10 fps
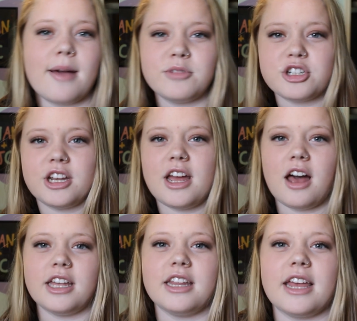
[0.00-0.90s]
I'm just gonna
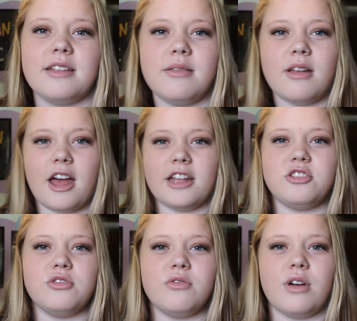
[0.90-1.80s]
hug him like I
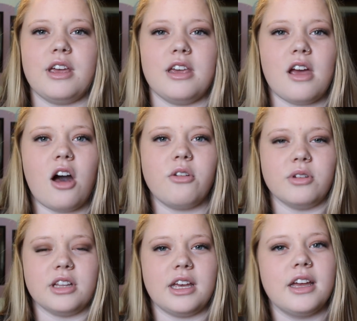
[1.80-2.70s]
do
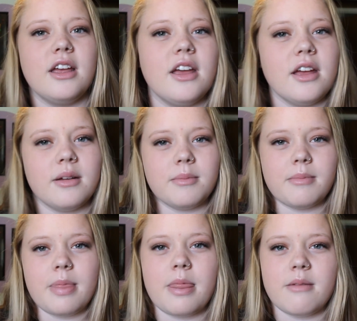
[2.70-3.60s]
awkwardly.
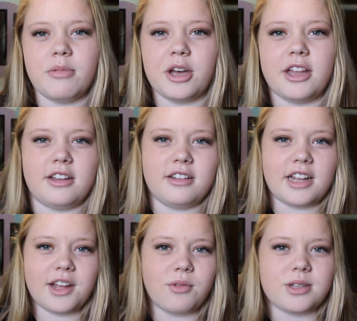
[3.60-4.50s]
But
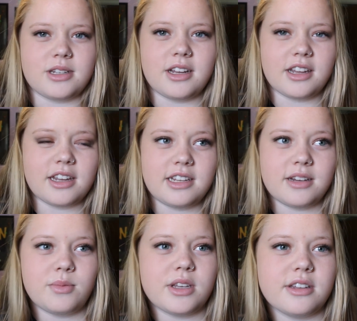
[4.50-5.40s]
that wasn't a good
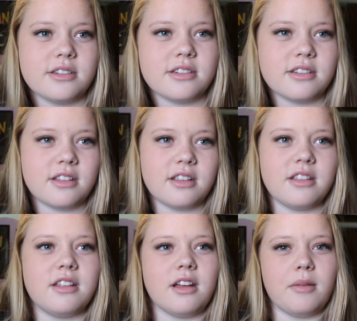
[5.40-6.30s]
idea because,
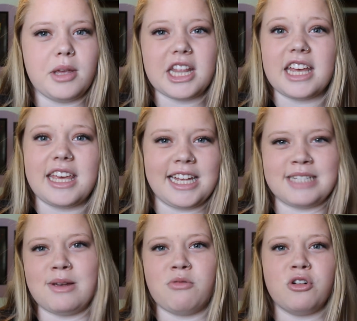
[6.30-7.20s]
I mean, like,
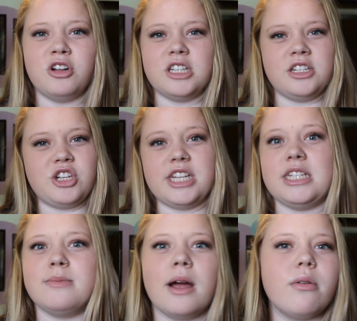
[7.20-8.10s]
Kian's my world, and
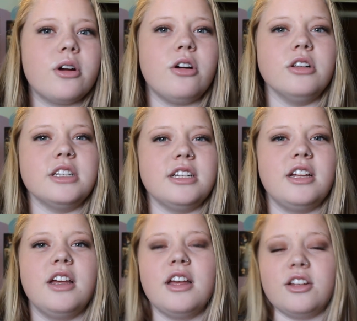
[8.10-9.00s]
Jc's my world,
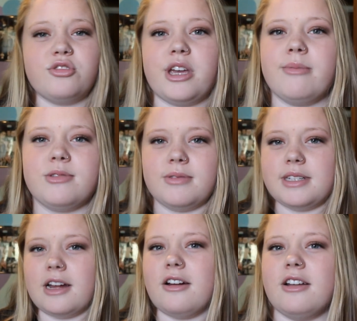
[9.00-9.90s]
and James
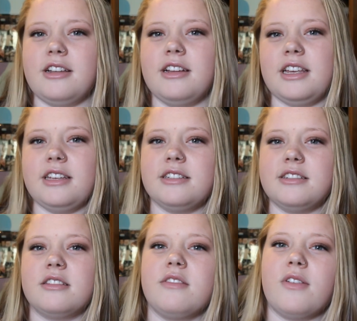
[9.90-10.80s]
was there, and
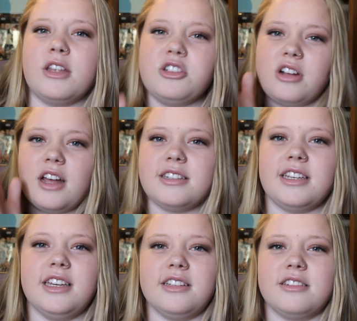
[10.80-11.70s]
he's from the
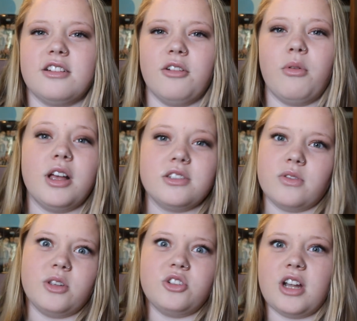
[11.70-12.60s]
Janoskians, or was
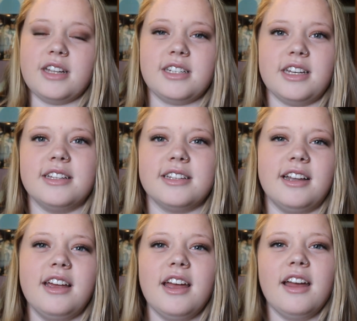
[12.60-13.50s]
from the Janoskians, and